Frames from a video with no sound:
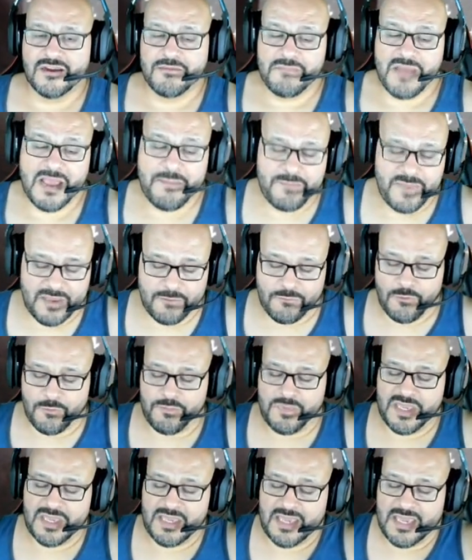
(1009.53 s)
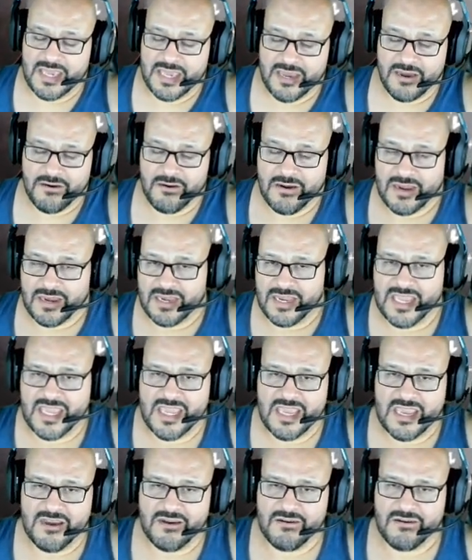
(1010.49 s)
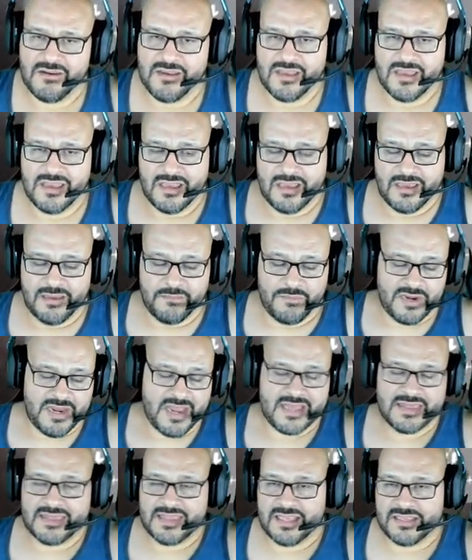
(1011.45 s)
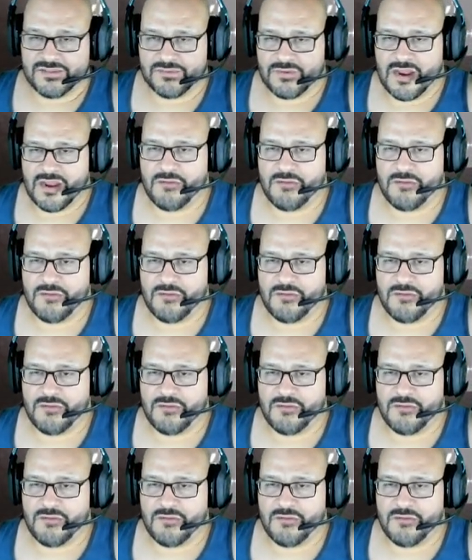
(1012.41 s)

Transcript: My pick would be here and here, but not this one.